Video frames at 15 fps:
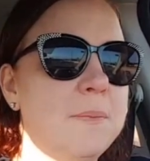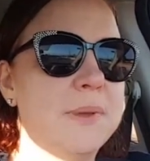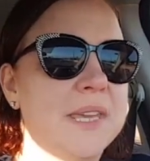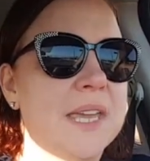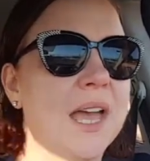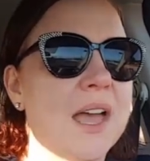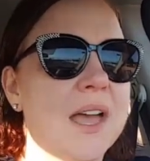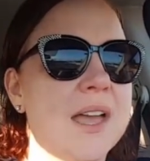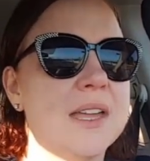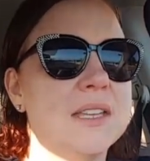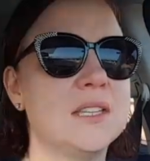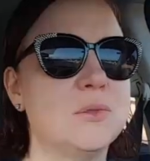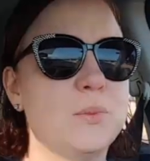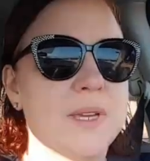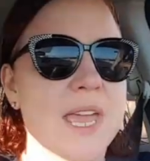
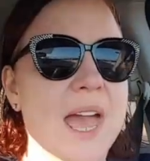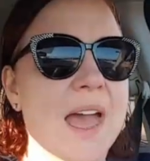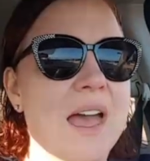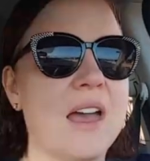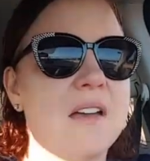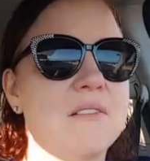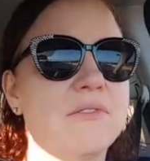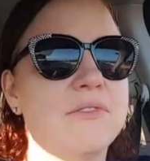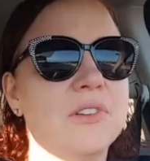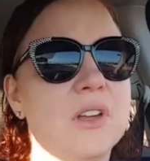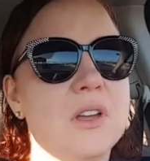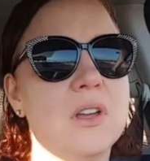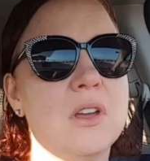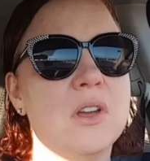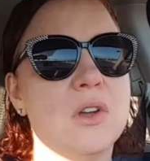because we have
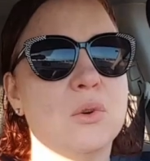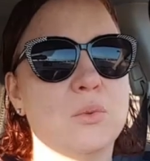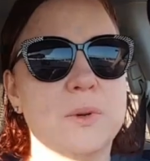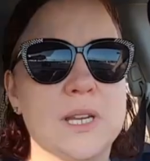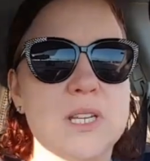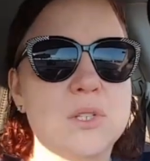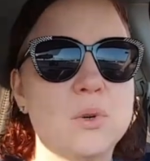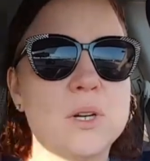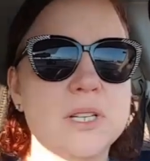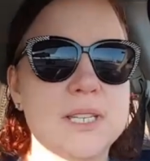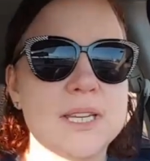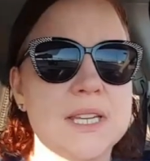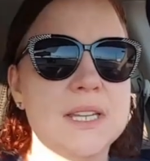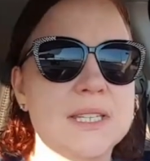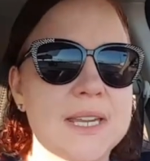
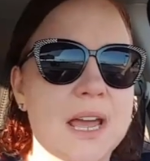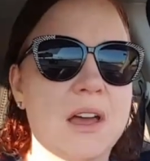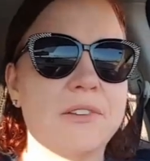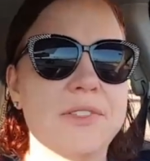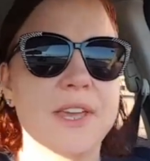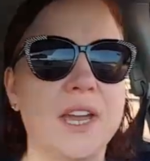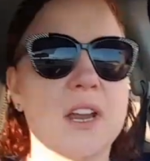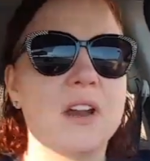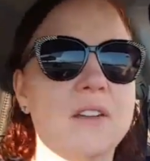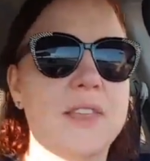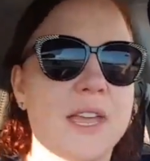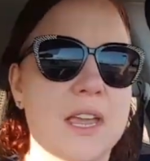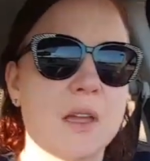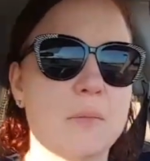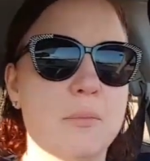resources out there
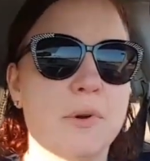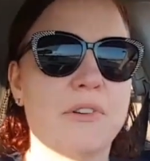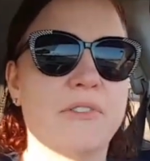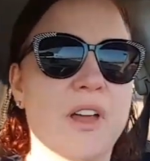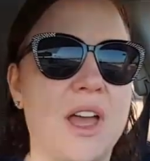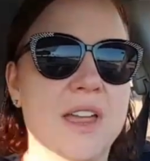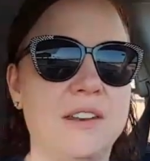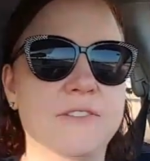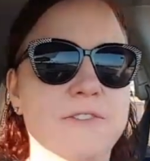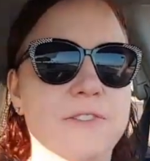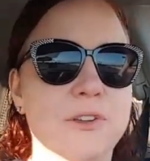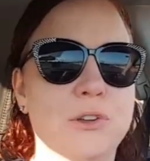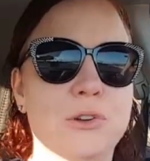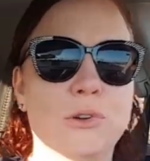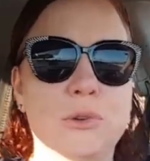that can provide
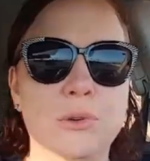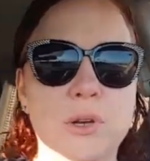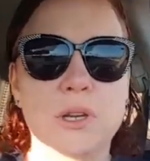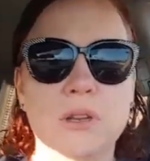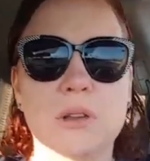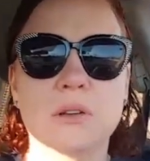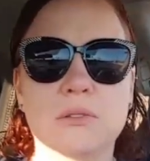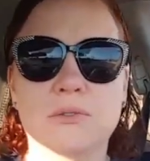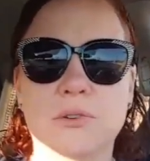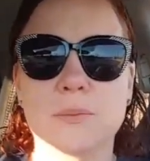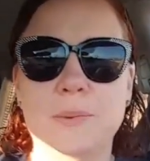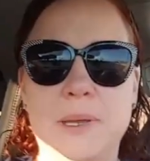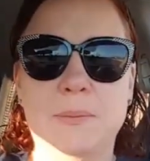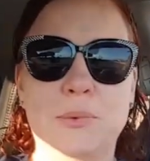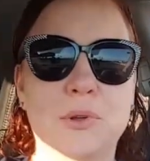food
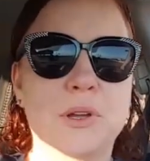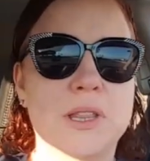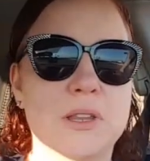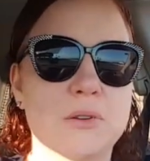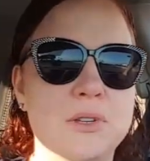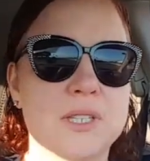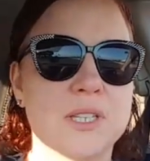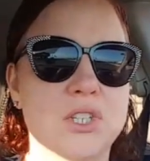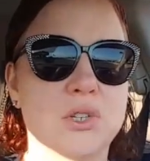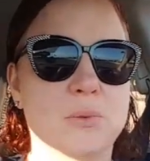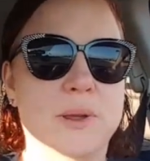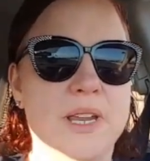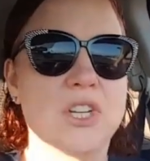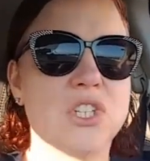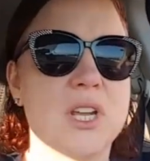for people in those
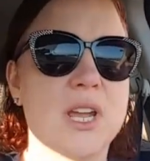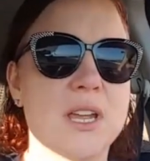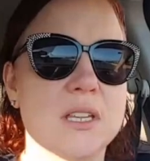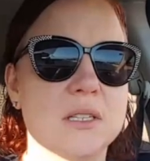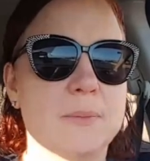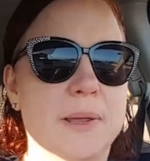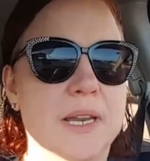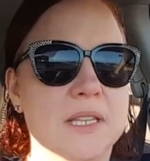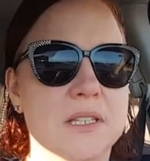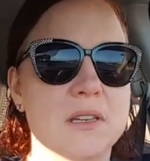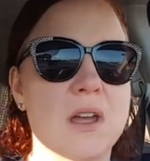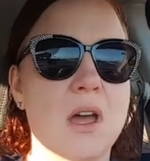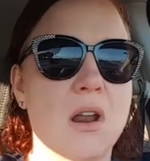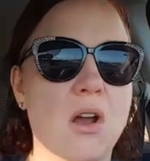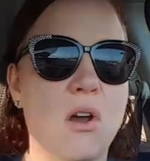situations, but it's
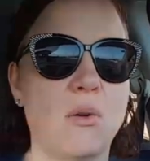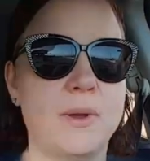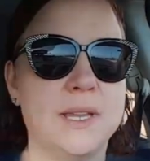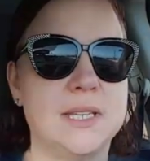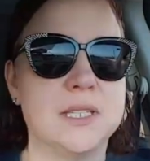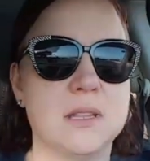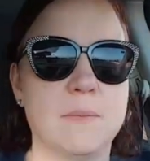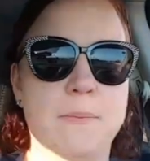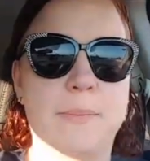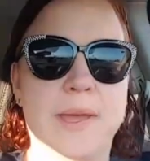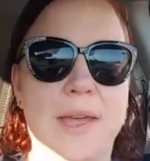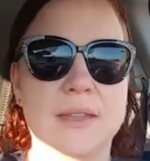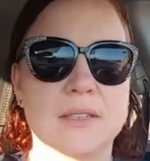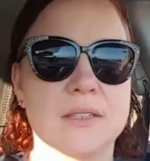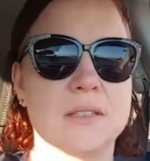not always the
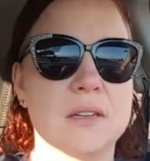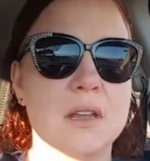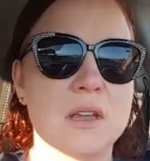best.